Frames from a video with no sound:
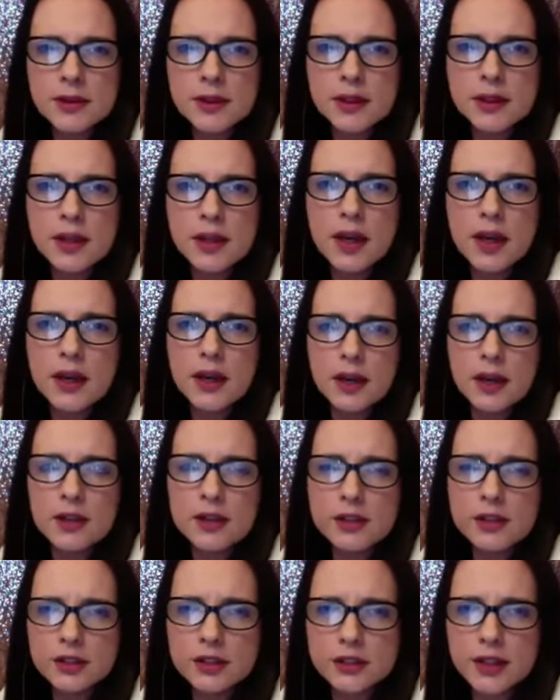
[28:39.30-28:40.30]
and
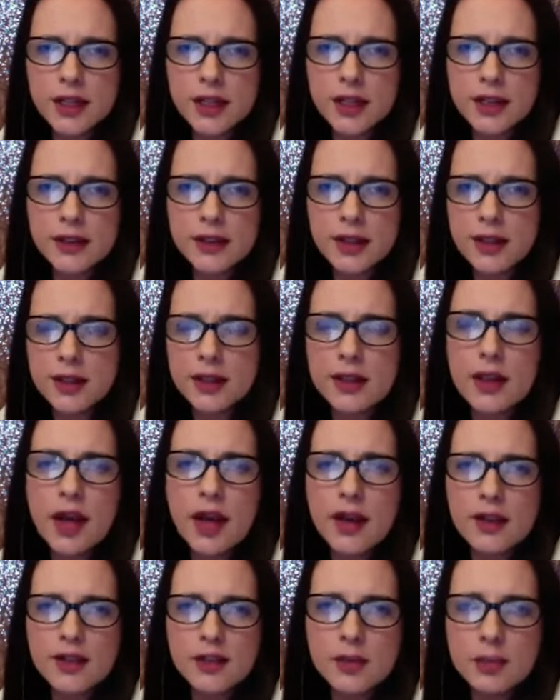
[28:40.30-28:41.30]
understand that a
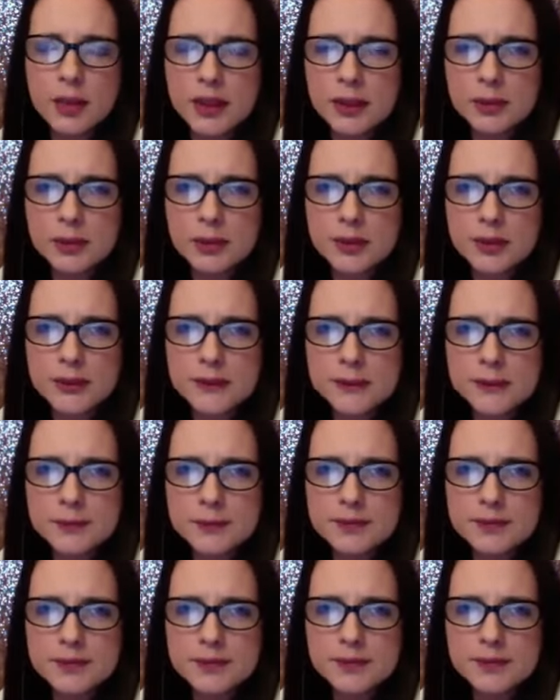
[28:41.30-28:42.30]
lot of people
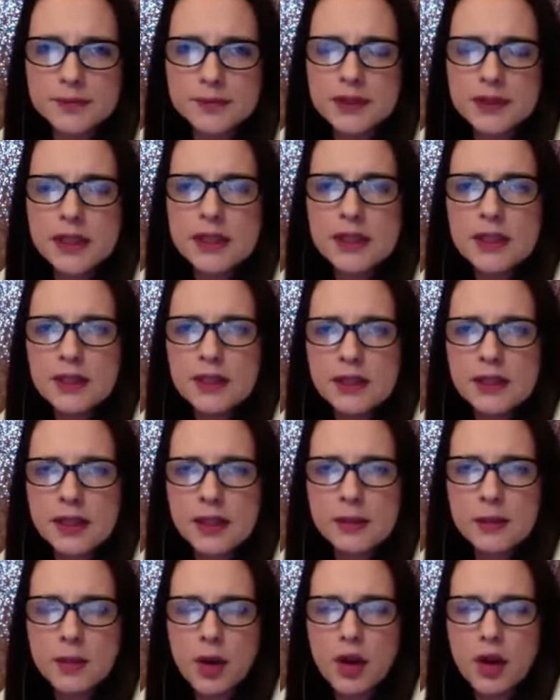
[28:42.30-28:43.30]
need
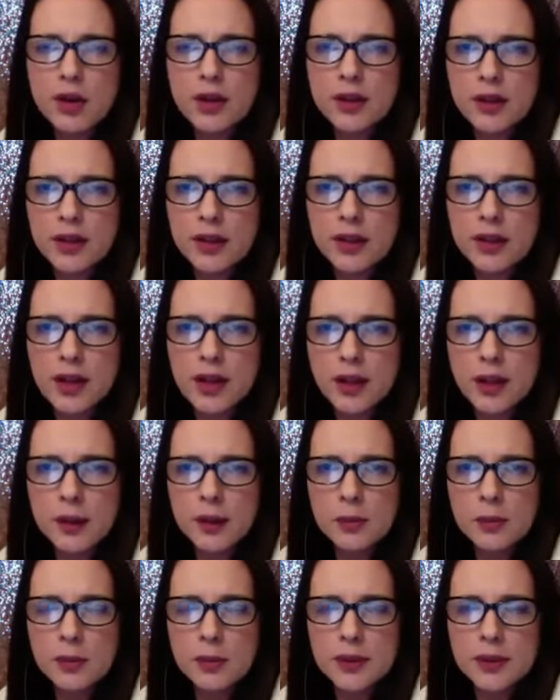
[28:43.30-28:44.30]
marketing help.
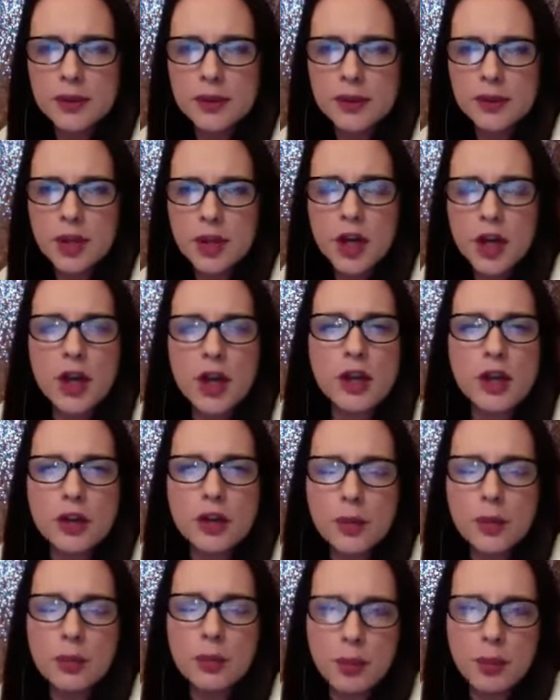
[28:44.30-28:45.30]

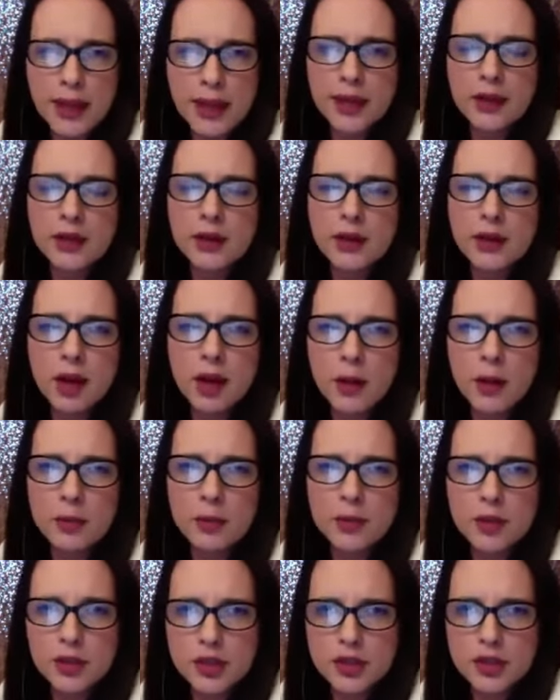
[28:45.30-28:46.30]
Your baker up the
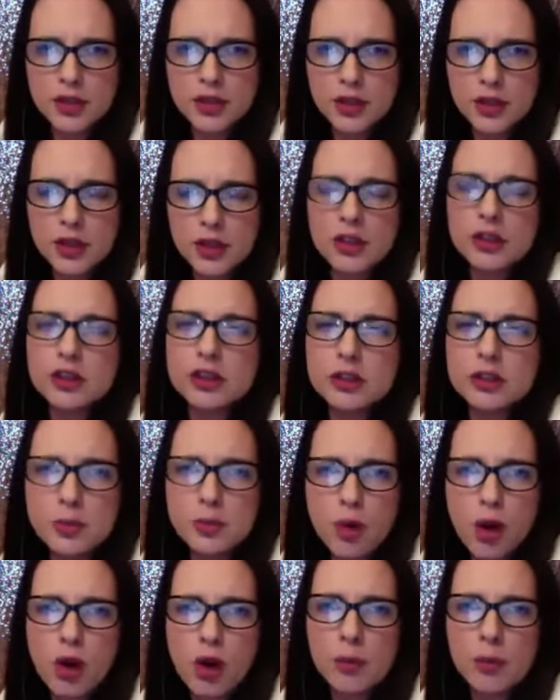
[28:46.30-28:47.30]
street, your
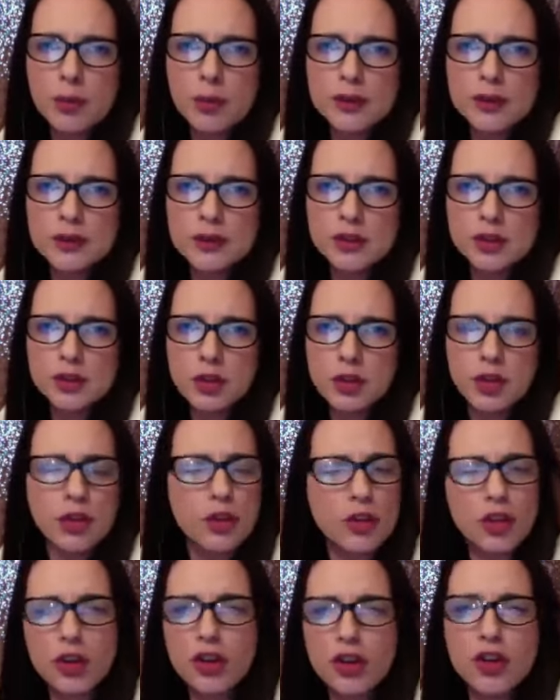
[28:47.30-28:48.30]
small business owner,
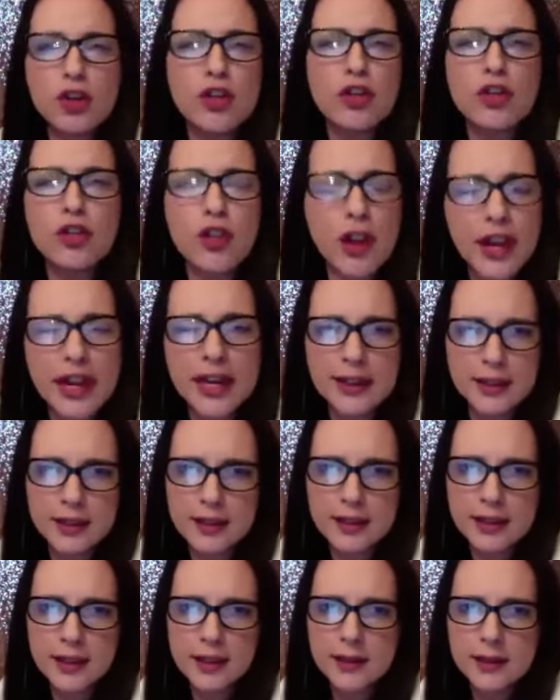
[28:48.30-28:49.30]
they're great
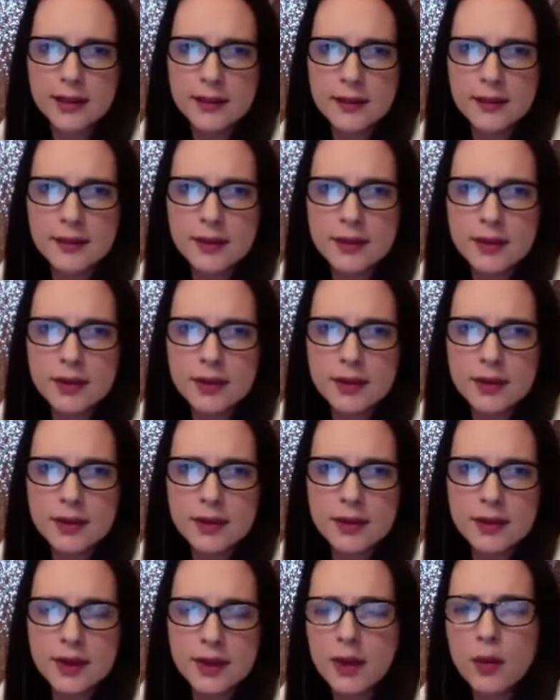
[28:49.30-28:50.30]

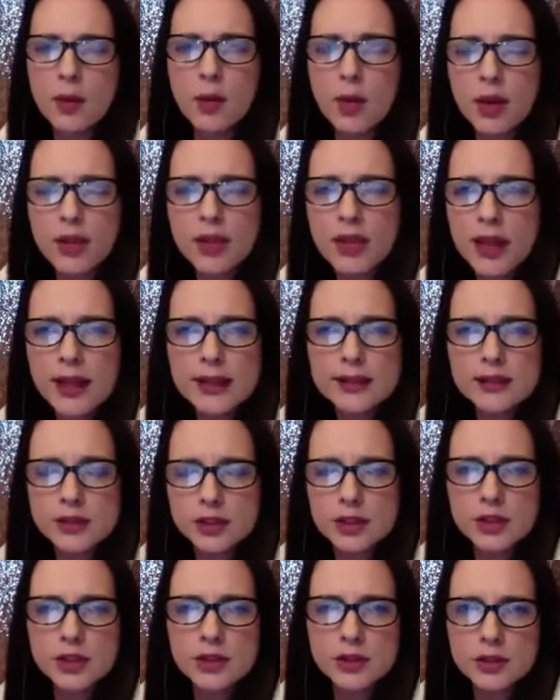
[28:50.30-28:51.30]
at what they
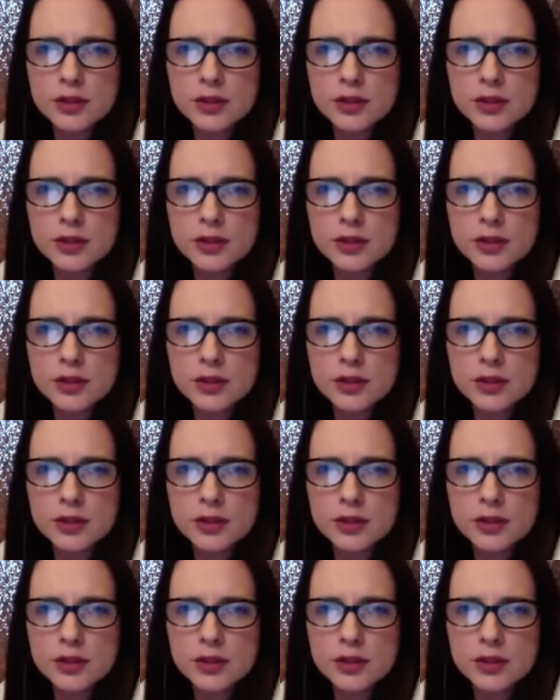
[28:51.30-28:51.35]
do.